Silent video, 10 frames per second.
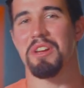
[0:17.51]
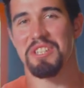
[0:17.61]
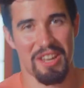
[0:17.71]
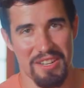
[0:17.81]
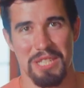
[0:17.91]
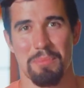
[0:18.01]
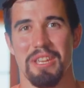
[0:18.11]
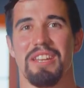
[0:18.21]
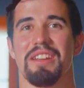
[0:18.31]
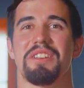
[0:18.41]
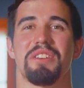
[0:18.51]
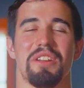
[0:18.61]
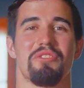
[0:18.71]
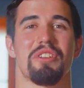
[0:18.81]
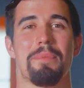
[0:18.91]
a ton of speed, and a ton
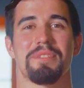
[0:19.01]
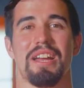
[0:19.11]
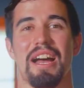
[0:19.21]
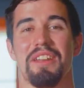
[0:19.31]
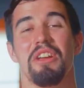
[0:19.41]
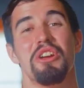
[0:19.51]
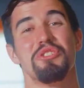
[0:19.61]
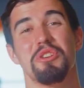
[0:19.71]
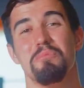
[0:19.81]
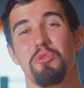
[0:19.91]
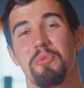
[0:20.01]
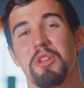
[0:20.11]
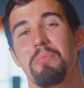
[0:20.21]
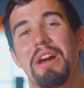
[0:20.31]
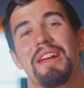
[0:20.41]
of reps on to a movement
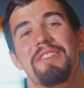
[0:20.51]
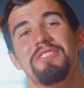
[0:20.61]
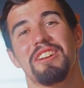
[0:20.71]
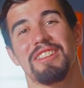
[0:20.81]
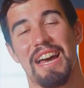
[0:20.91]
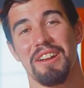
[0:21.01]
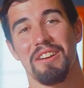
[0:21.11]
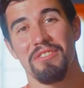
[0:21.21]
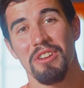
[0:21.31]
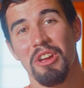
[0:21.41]
you might not have done a lot of,